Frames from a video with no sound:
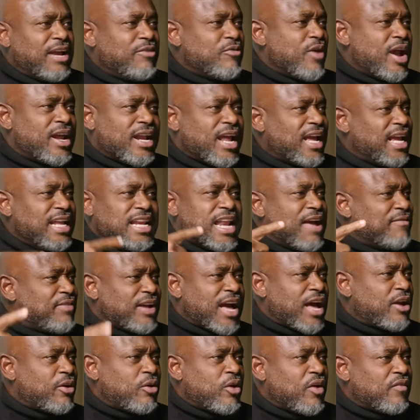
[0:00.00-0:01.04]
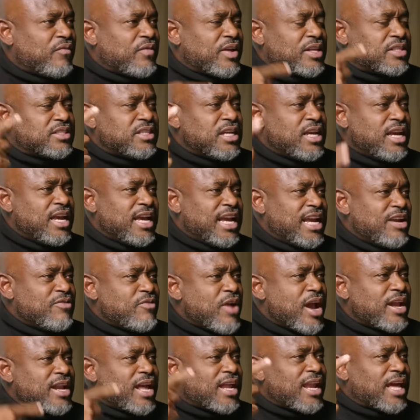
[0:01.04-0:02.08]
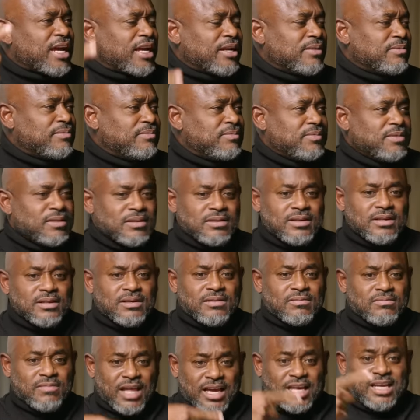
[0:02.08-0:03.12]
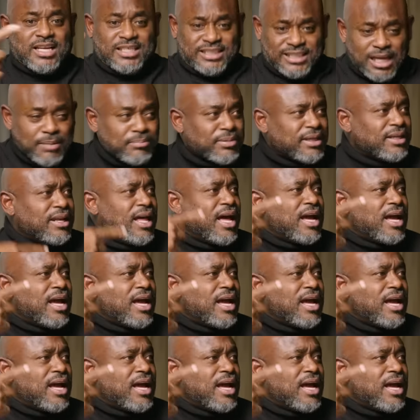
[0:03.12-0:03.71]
He ran that. He never got on offense. He ran that like a, like an assembly